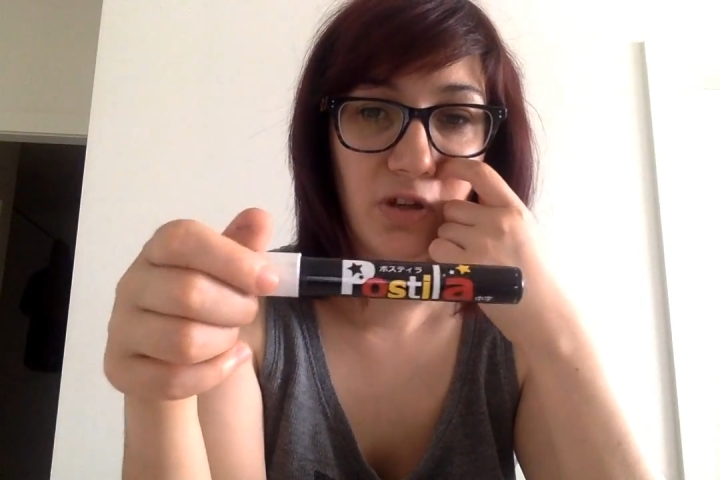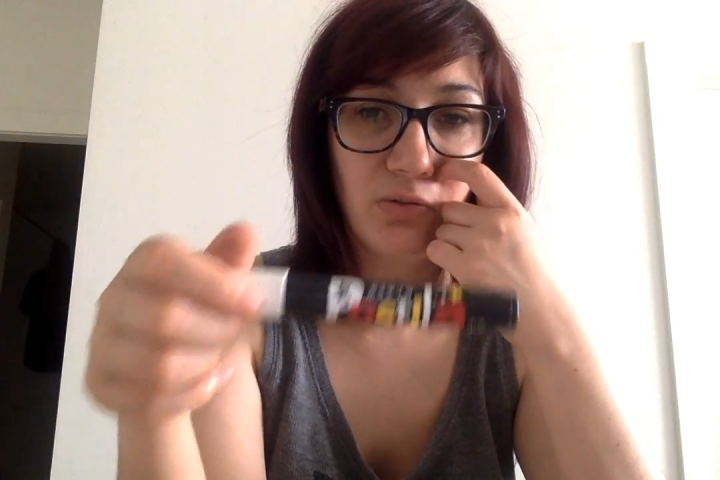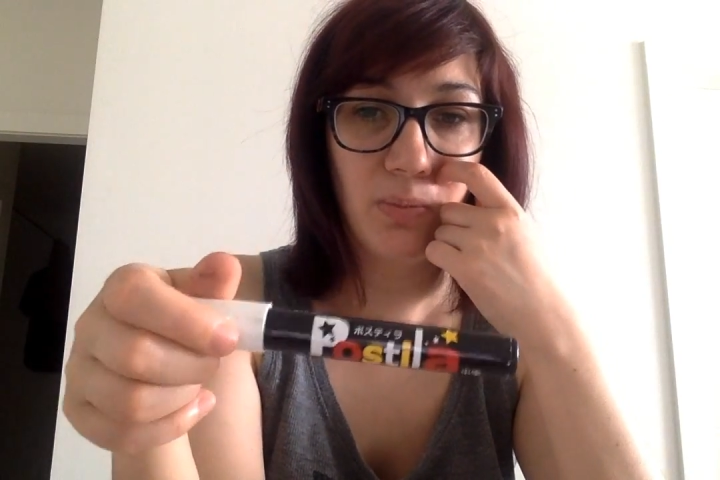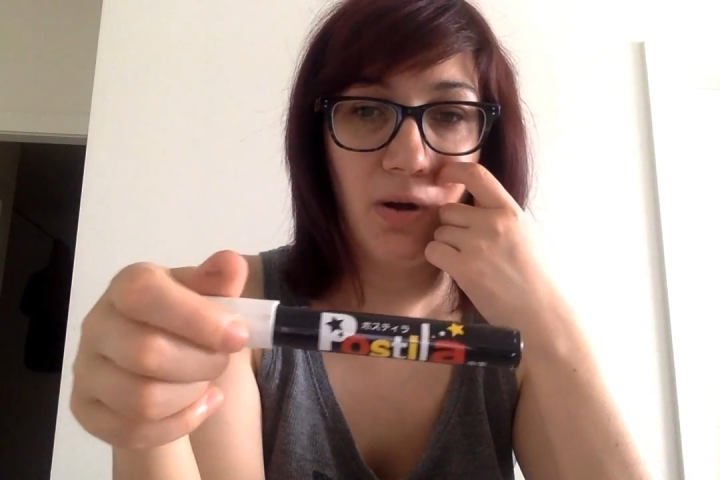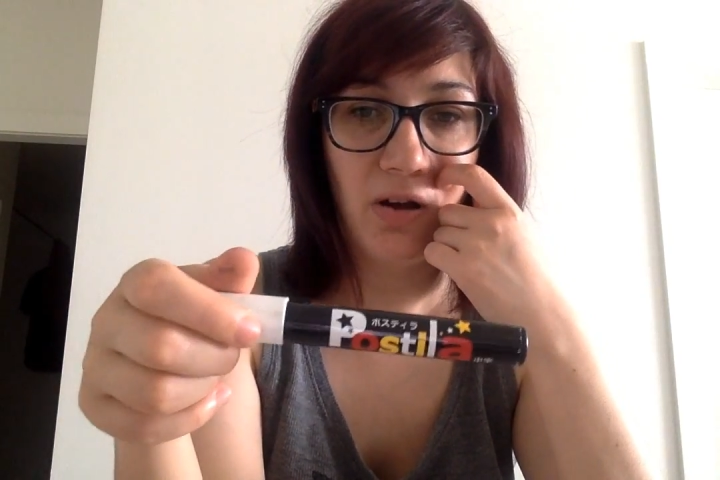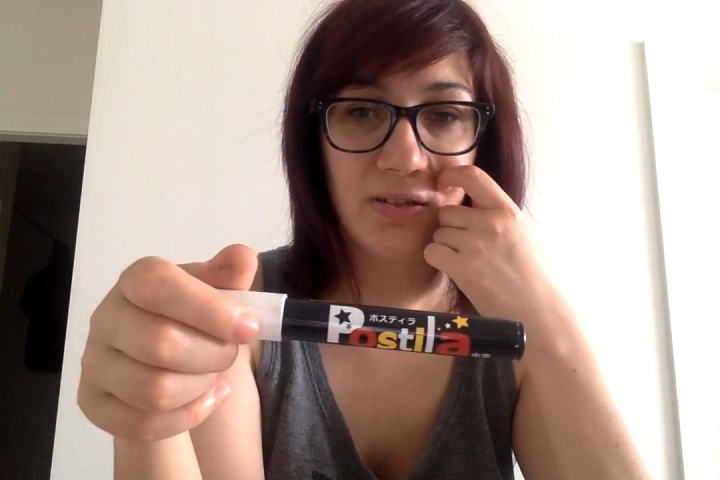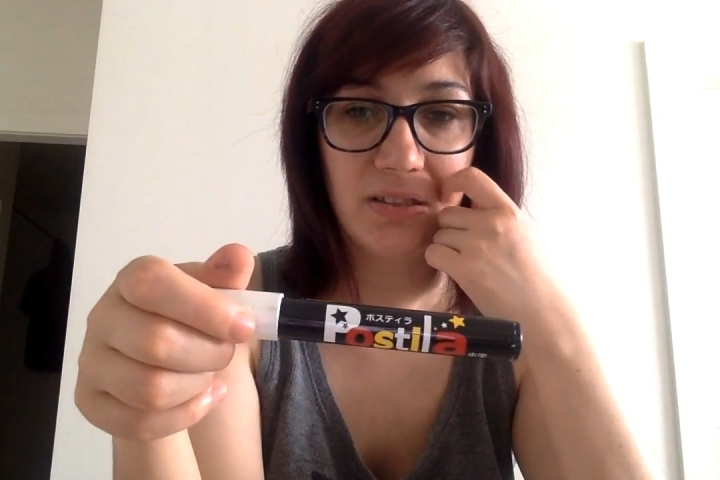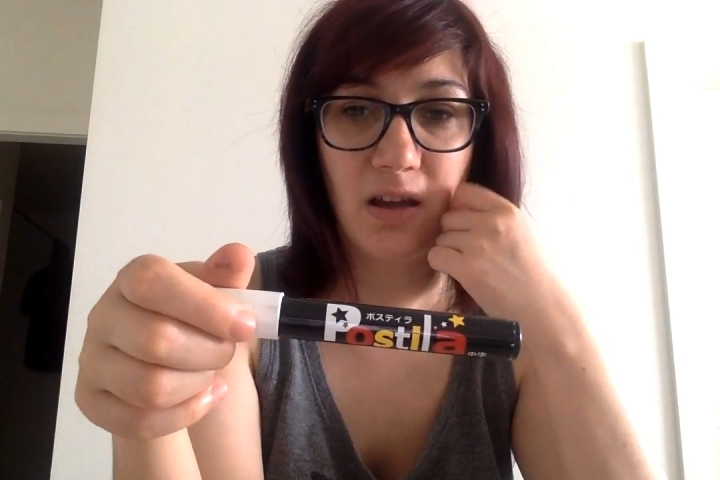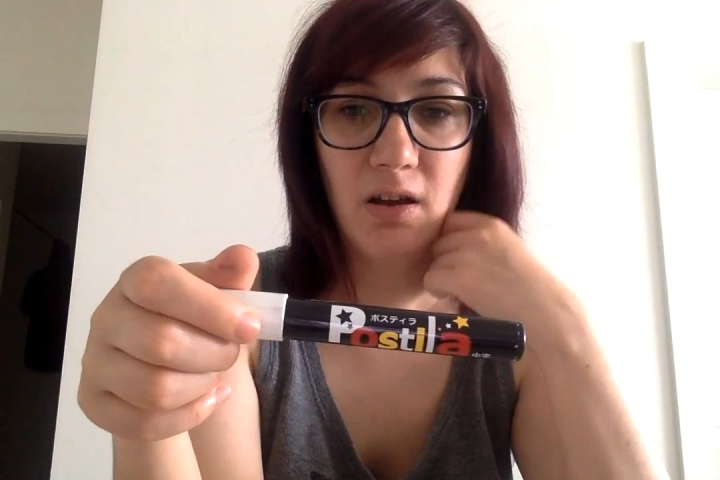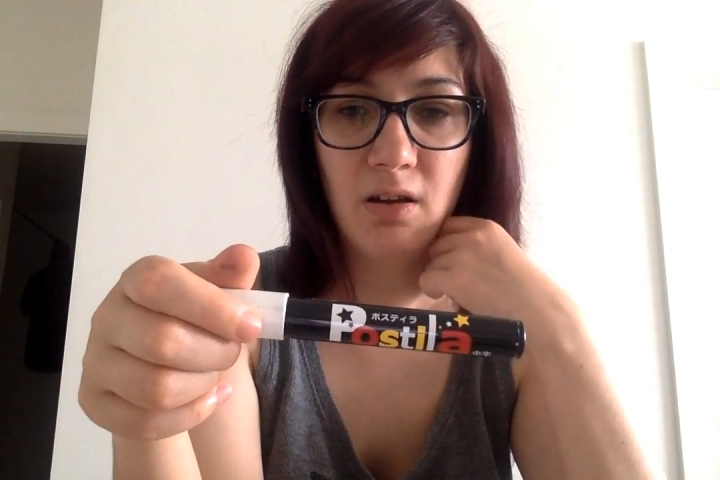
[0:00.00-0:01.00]

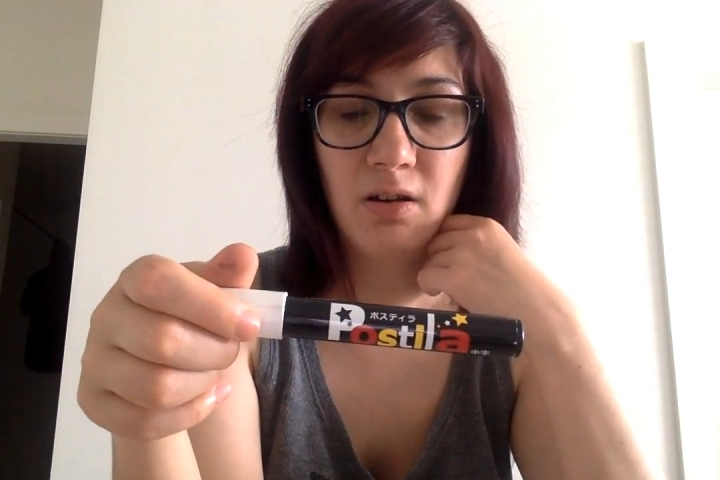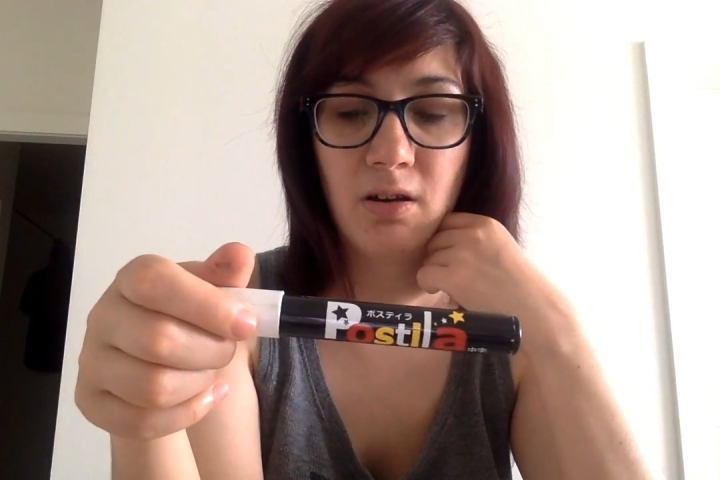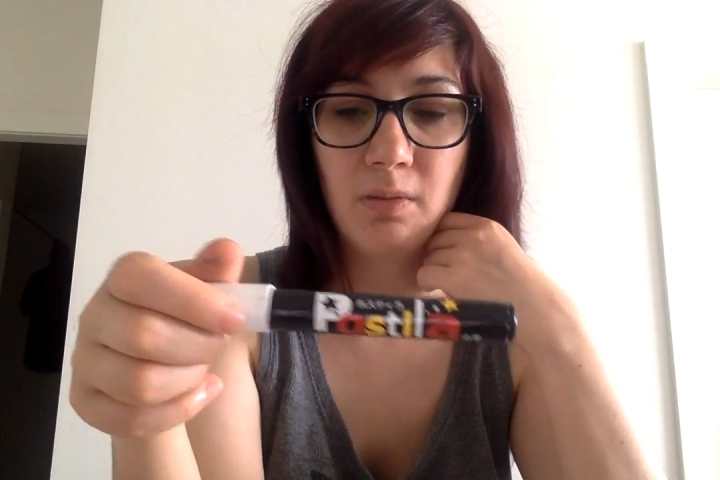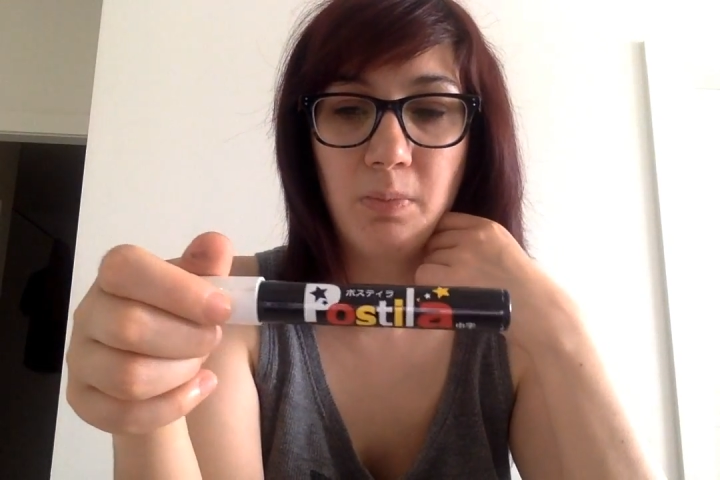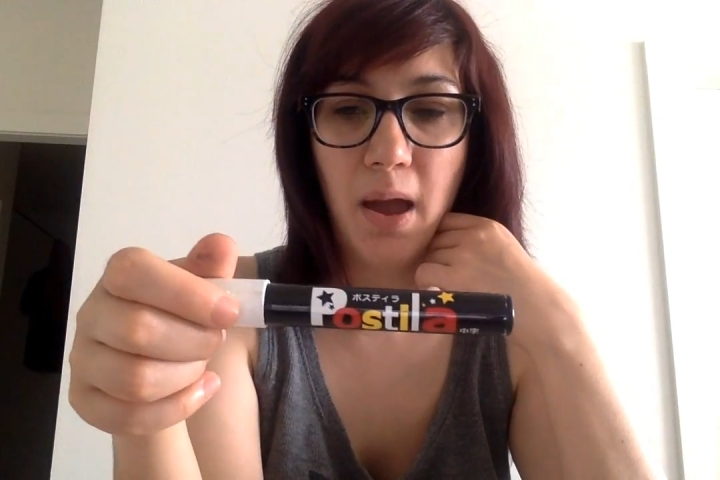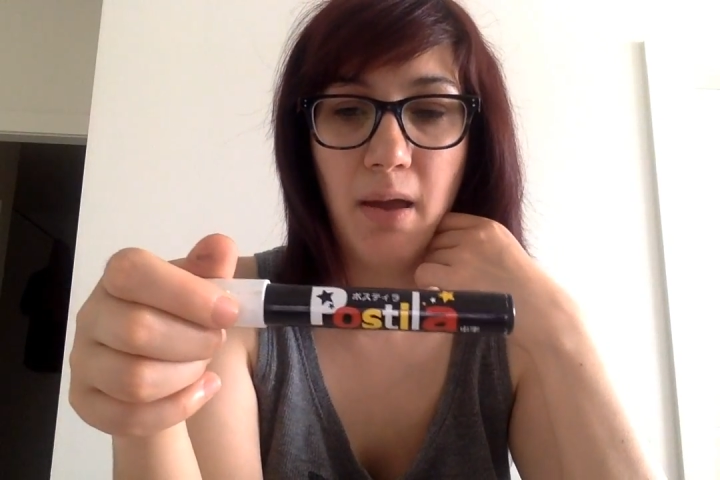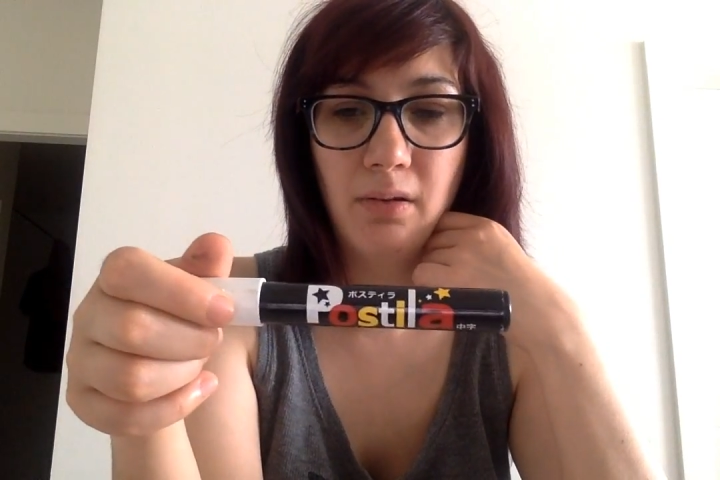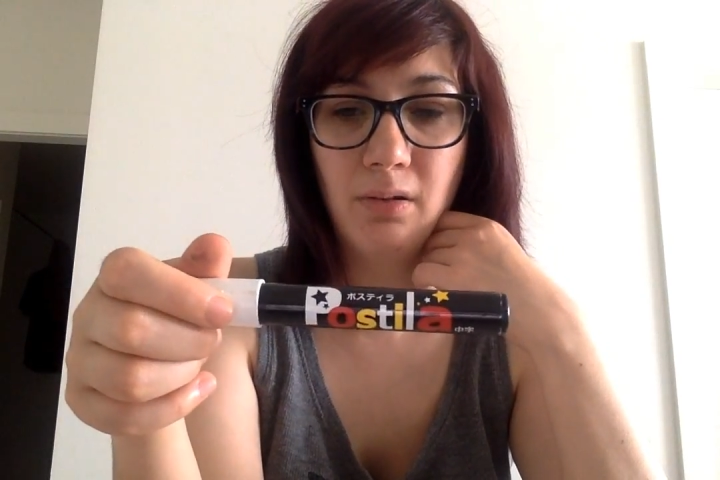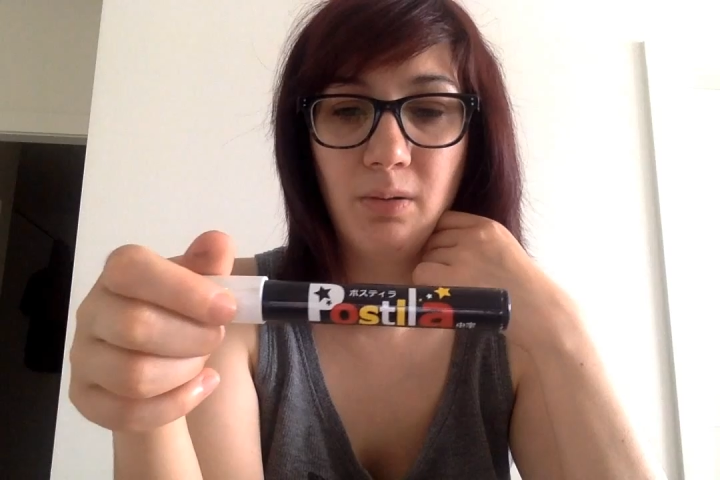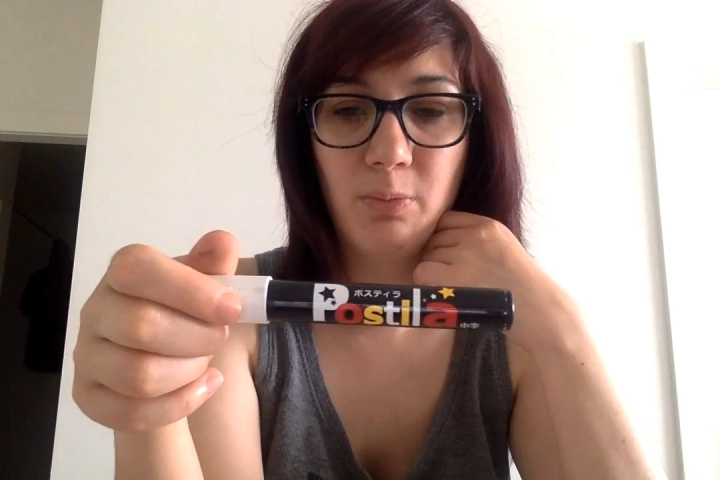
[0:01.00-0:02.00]
Uniposca pen,
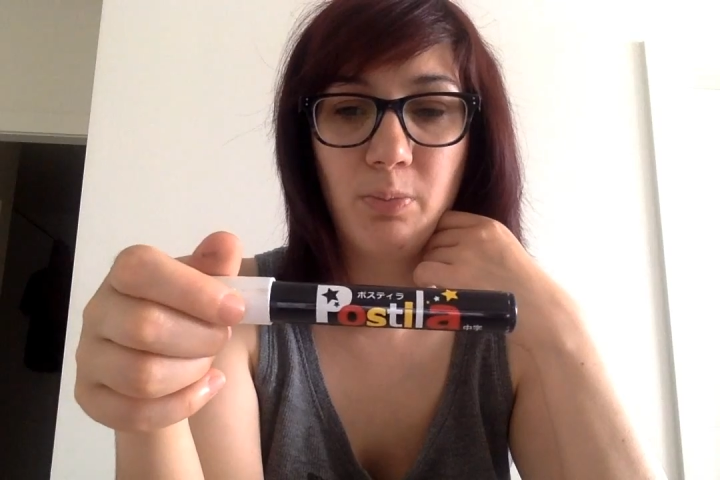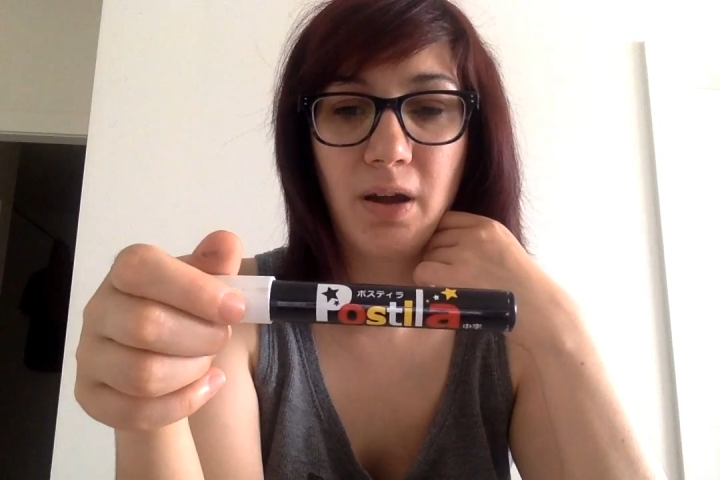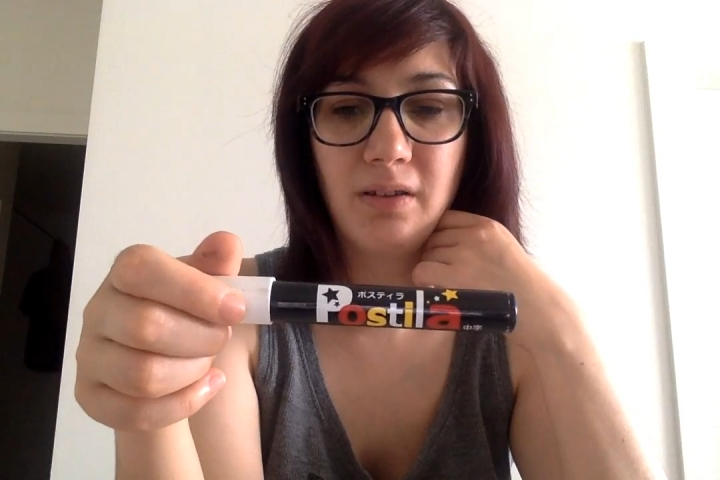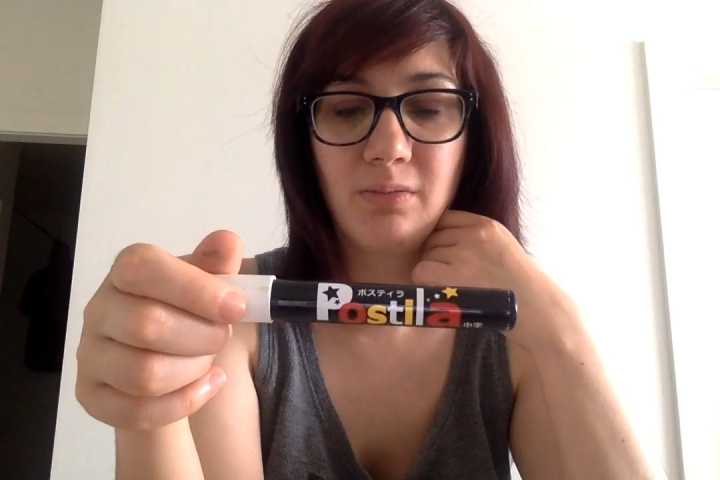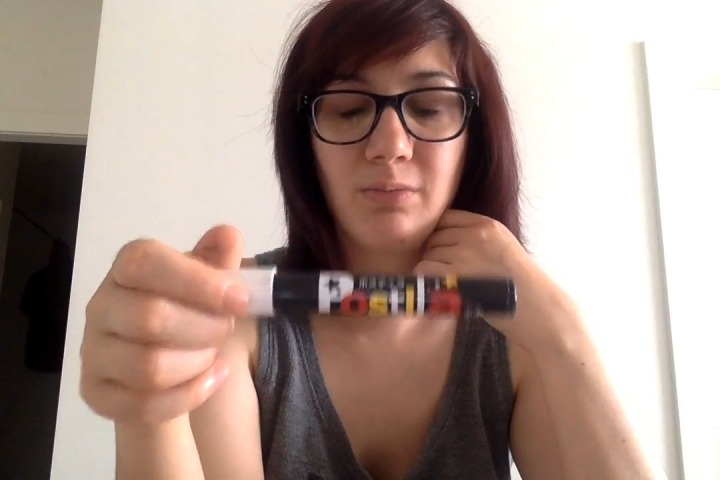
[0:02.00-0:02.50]
but